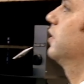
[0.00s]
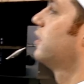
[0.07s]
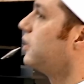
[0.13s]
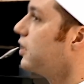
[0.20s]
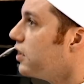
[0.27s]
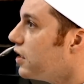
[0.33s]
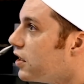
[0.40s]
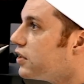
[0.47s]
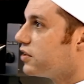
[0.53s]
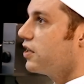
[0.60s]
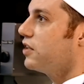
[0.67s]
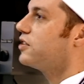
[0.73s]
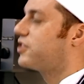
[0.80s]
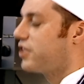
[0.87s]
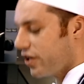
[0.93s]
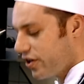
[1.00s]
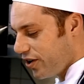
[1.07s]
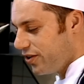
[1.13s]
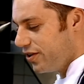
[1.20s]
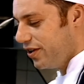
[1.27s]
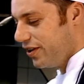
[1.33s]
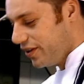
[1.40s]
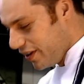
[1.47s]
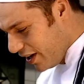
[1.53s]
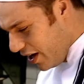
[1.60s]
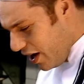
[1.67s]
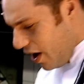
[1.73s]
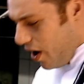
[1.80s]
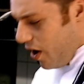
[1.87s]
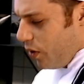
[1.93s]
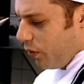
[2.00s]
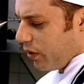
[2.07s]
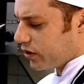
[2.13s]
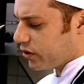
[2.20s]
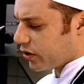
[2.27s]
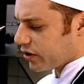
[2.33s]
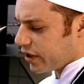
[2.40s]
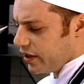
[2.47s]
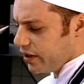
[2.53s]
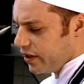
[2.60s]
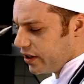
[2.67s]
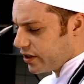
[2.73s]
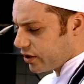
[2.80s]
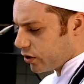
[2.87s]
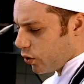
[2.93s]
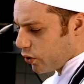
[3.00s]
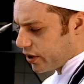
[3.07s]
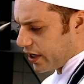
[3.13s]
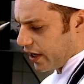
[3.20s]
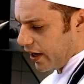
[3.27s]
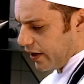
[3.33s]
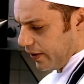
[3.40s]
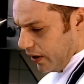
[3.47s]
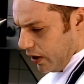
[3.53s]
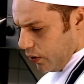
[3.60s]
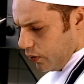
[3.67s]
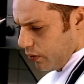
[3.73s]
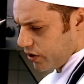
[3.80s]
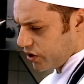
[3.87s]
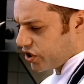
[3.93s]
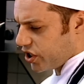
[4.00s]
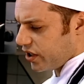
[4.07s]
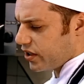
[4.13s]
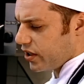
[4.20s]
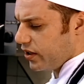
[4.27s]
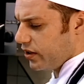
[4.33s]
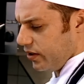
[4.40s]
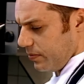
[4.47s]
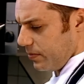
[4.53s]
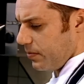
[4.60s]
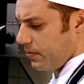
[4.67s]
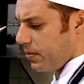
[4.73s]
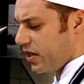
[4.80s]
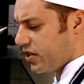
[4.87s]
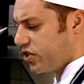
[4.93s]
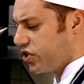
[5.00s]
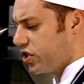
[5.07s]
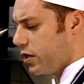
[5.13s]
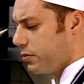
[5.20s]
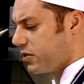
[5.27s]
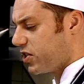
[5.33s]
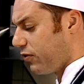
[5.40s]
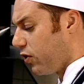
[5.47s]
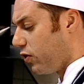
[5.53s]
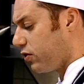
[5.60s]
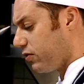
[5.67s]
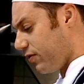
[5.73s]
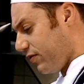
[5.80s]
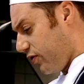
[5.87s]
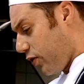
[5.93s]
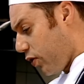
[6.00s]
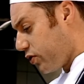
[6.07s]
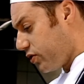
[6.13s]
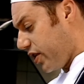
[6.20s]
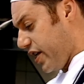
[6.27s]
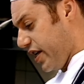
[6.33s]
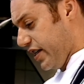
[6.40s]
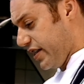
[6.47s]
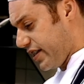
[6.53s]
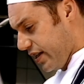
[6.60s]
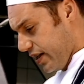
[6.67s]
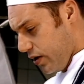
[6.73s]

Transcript: That's it. One tortelli di zucca, one chicken plus chips for 4 kids,